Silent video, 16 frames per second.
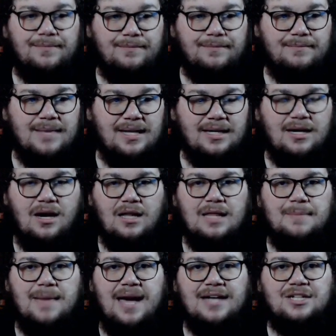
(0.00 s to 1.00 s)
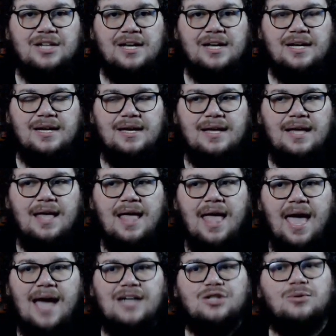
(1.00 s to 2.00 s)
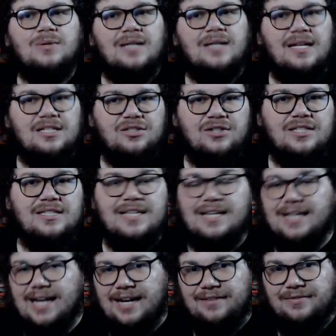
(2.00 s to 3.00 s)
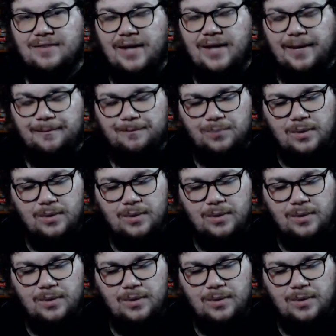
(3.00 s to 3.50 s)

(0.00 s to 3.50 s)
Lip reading: Melancholy Magic, and to a lesser extent, Night Flight.